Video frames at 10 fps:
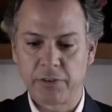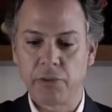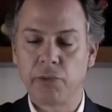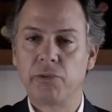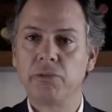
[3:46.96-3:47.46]

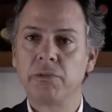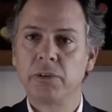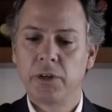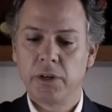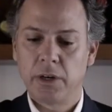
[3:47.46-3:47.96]
gone through,
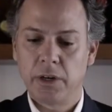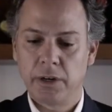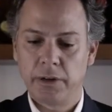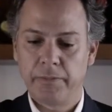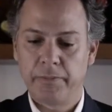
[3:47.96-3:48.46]

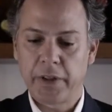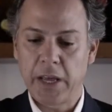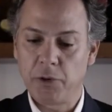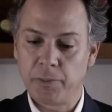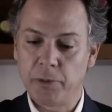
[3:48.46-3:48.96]

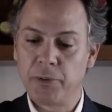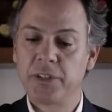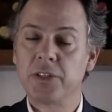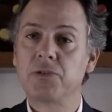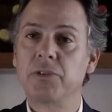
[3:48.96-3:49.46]
and the
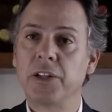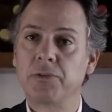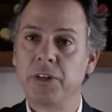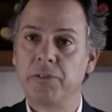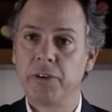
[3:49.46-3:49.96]
purpose is to get
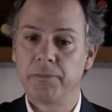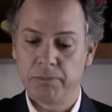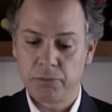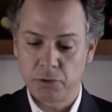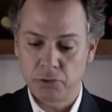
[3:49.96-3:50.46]
rid of them.
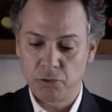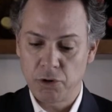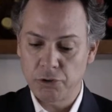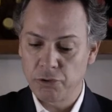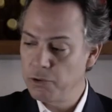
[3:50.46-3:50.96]
So do
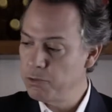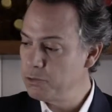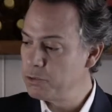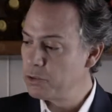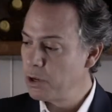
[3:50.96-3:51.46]
not
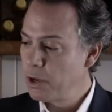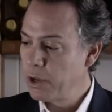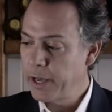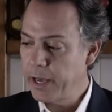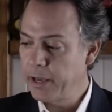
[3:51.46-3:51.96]
use
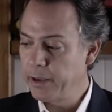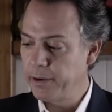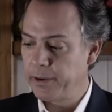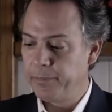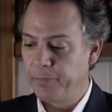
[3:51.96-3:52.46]

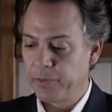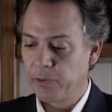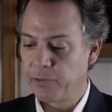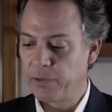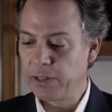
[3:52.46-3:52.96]
a
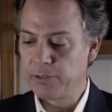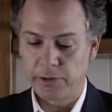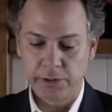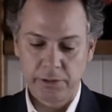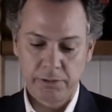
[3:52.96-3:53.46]

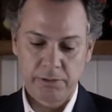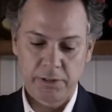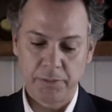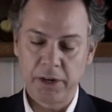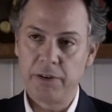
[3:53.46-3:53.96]
filter
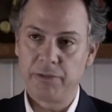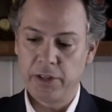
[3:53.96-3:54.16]
typically for